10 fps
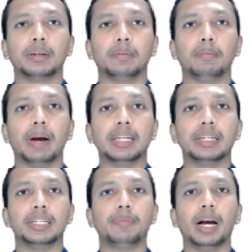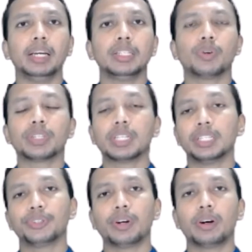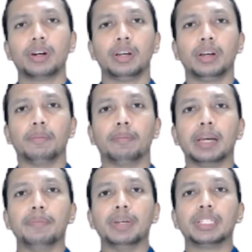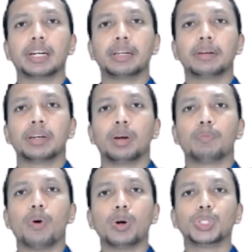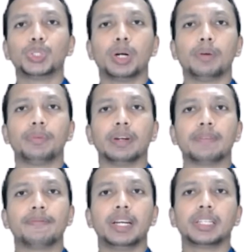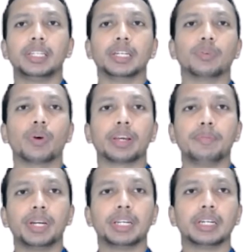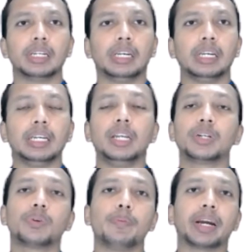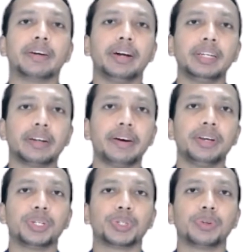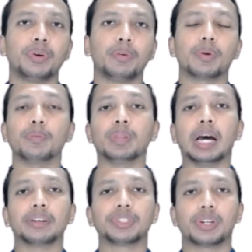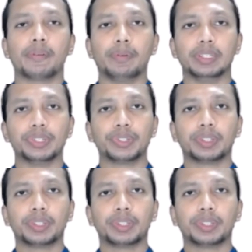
by a device or sensor by measuring portion of reflected or emitted electromagnetic radiation from the Earth's surface.